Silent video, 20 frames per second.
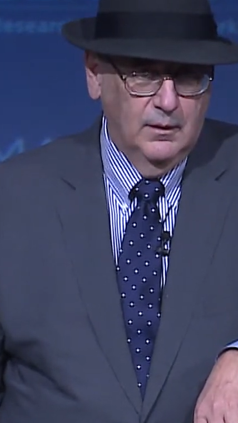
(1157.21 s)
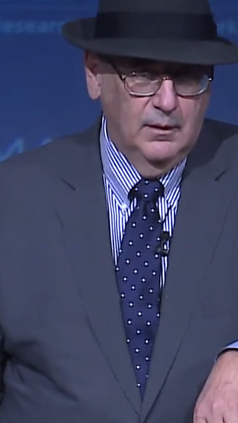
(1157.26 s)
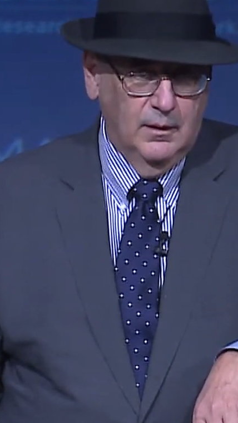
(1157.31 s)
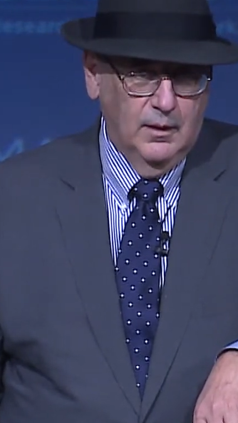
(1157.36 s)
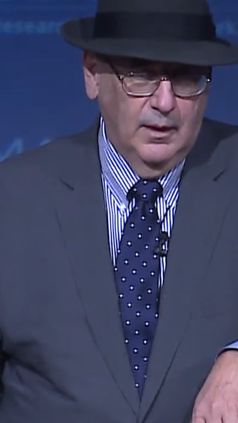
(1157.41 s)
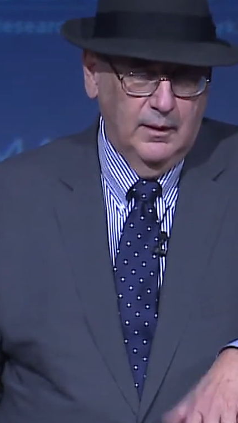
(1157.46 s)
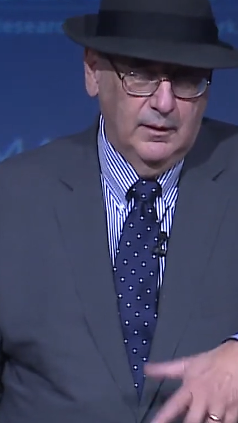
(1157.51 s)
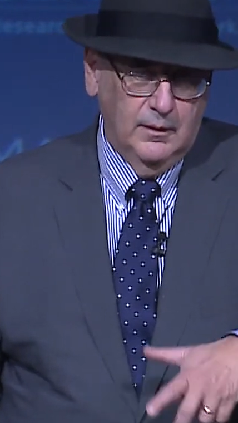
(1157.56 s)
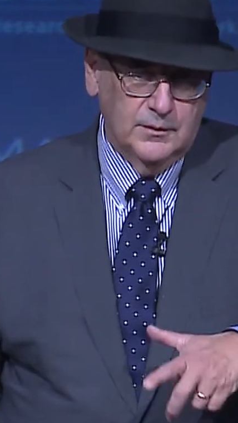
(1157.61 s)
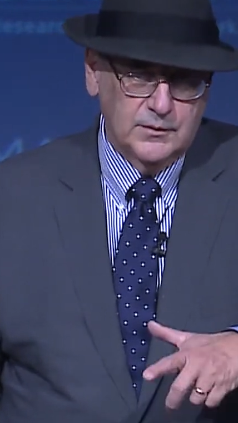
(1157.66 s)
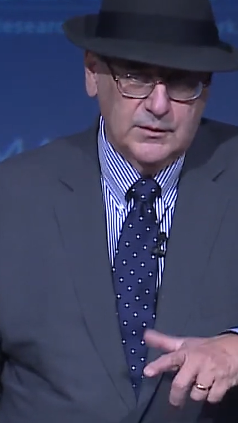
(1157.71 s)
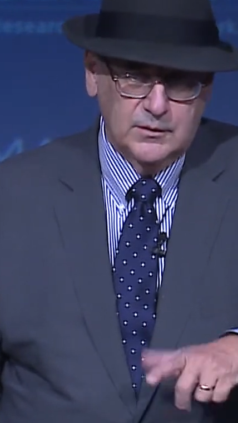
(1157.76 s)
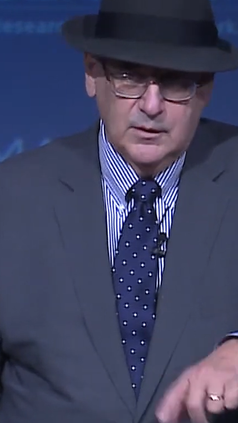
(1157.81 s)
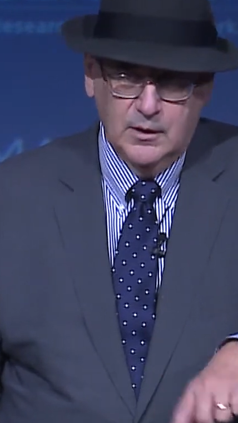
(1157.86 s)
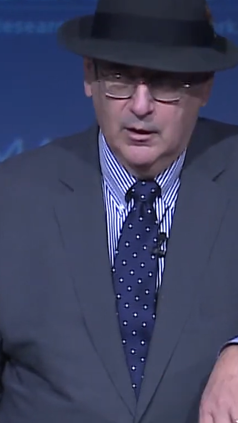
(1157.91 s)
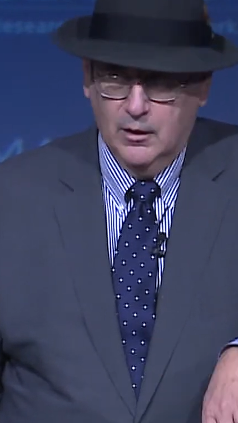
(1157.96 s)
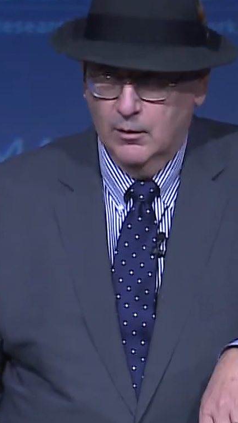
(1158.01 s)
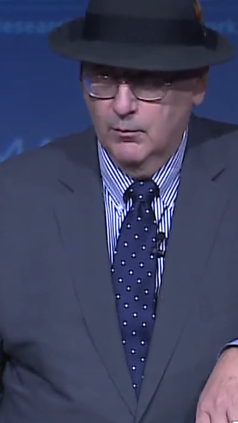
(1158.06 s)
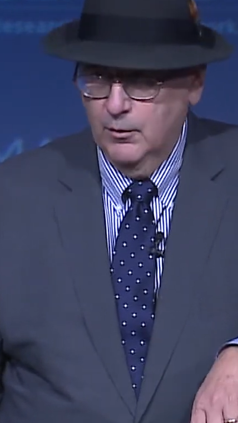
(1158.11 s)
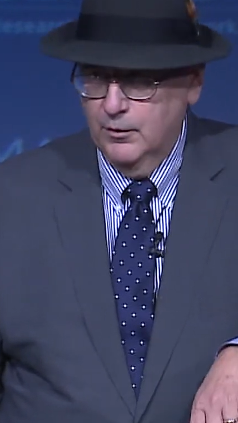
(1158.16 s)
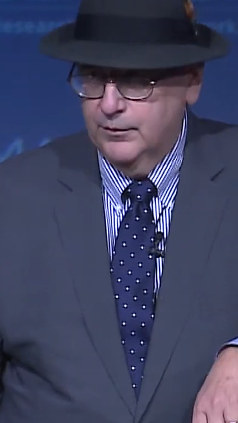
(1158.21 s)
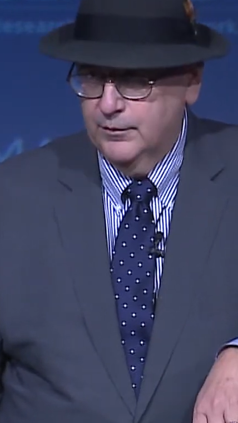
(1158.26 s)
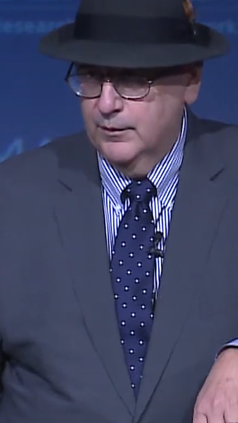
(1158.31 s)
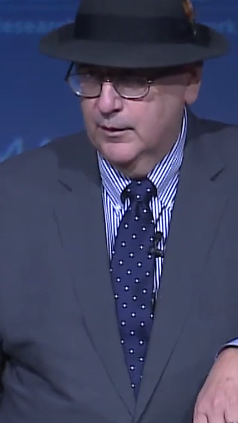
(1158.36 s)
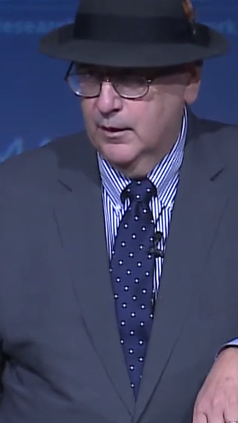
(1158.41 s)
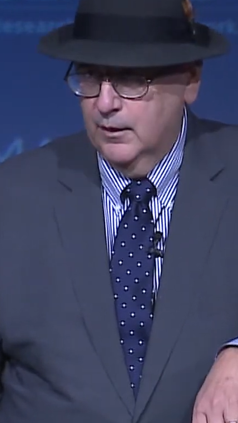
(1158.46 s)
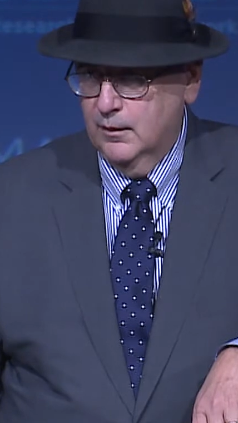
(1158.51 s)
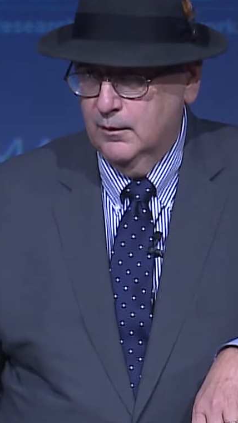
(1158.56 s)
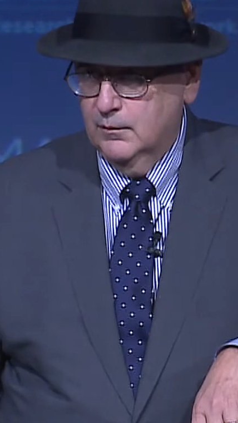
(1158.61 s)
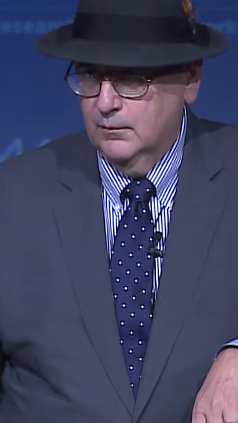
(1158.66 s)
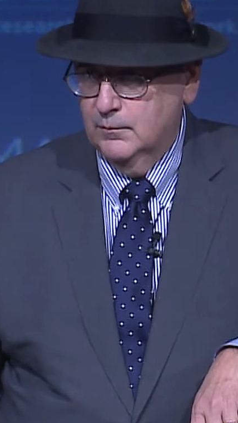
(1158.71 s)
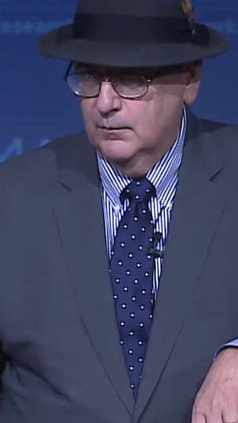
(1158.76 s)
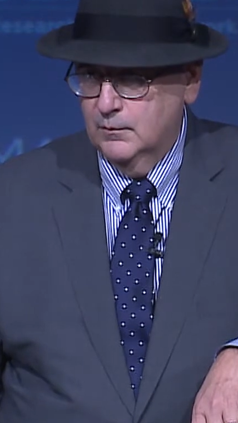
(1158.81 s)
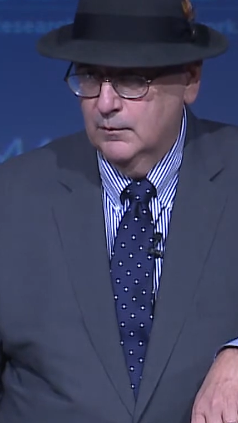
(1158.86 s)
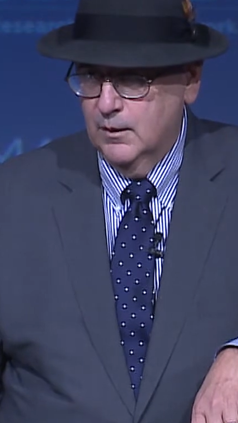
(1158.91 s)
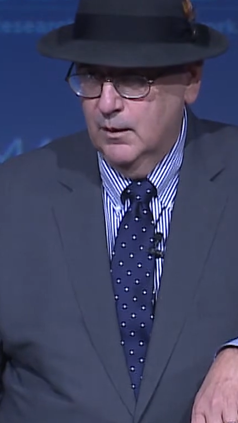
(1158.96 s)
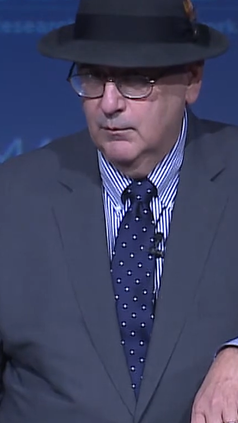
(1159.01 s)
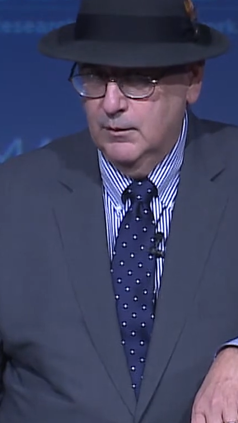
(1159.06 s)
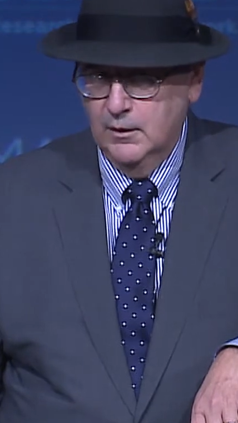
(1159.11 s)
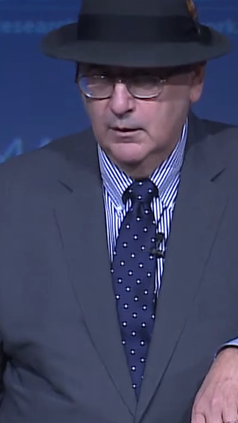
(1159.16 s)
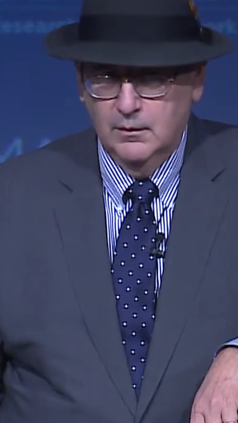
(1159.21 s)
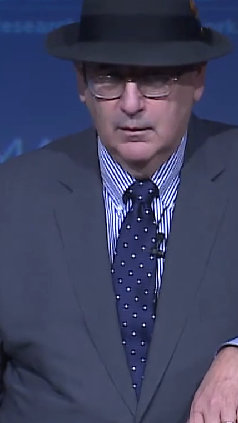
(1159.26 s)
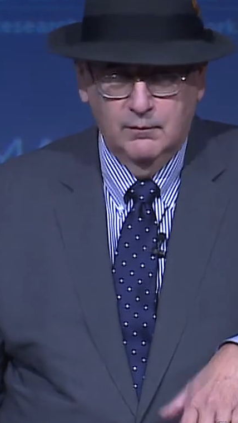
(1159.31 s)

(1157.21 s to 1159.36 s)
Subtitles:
I think it's a terrible thing. I mean,